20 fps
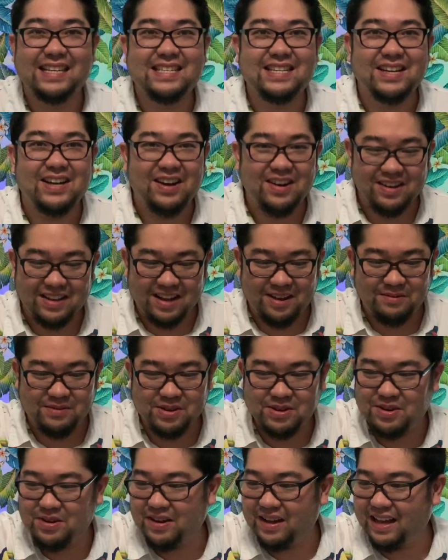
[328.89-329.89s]
so uh,
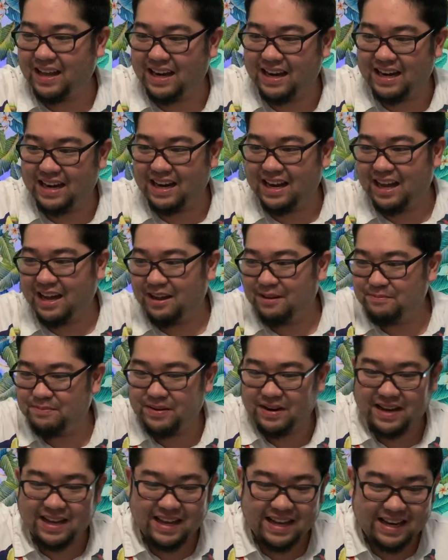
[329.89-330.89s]
we'll go ahead and uh,
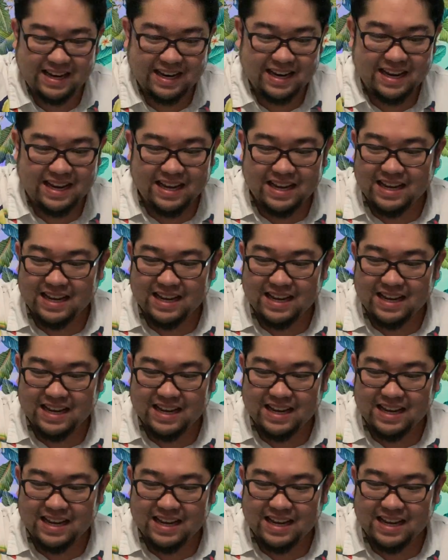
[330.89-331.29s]
bring in